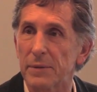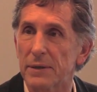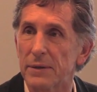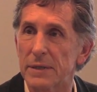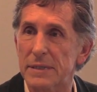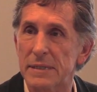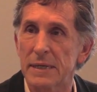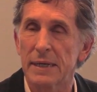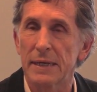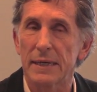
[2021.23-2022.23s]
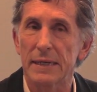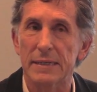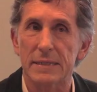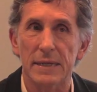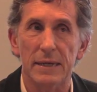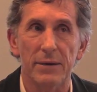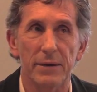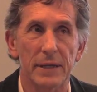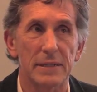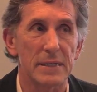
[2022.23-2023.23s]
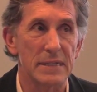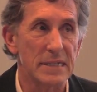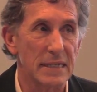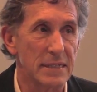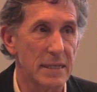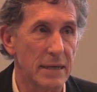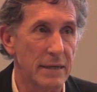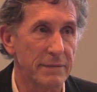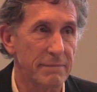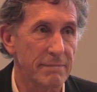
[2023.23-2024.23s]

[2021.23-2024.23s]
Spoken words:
because it's going into its 6th year.